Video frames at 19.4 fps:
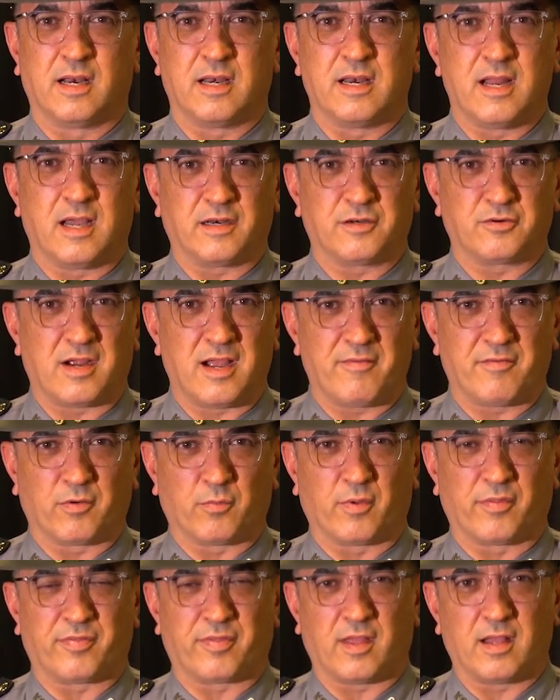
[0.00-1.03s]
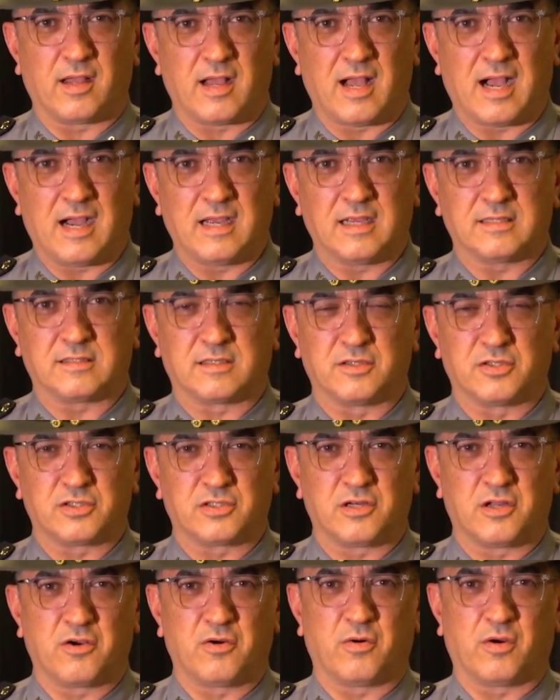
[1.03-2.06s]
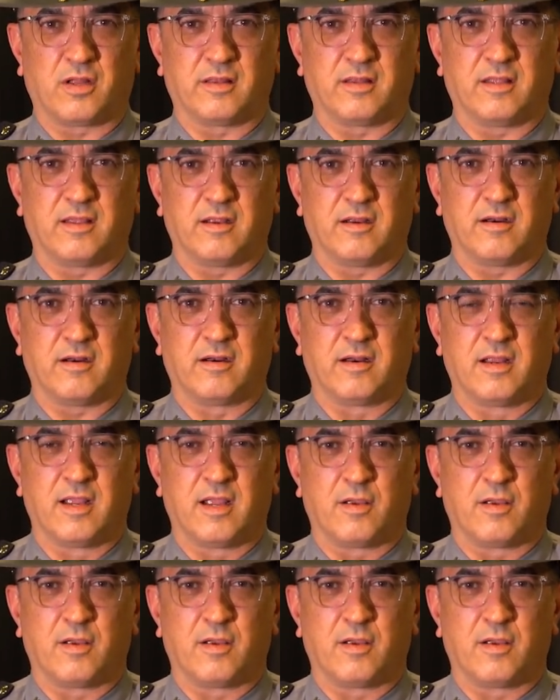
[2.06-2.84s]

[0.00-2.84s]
not driving with ice and snow on there.